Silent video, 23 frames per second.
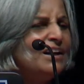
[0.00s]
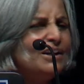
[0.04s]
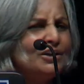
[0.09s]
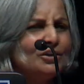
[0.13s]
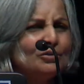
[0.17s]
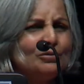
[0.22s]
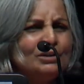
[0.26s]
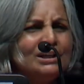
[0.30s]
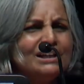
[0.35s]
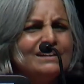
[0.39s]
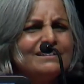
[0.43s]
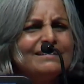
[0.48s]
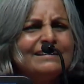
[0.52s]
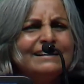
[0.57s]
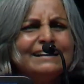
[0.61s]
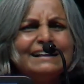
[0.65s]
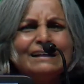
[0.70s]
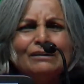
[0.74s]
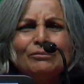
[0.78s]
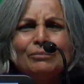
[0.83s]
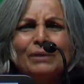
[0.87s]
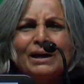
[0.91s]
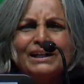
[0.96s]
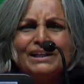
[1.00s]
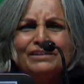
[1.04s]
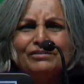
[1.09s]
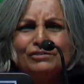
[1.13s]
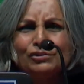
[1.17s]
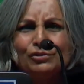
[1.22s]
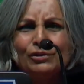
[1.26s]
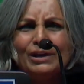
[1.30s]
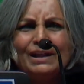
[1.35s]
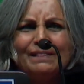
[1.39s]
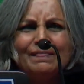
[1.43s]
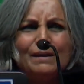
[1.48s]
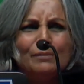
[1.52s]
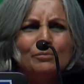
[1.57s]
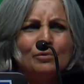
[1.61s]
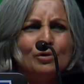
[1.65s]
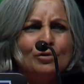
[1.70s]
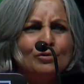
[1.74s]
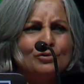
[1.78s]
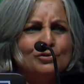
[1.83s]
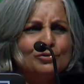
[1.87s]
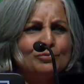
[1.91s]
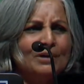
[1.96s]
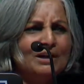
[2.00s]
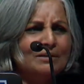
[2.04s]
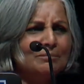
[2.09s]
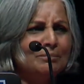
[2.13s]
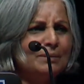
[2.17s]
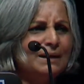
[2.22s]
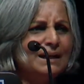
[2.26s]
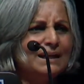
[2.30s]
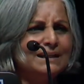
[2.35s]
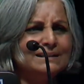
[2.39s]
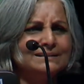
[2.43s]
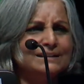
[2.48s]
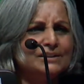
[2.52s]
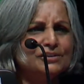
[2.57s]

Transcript: you need a little money to get them all to one place,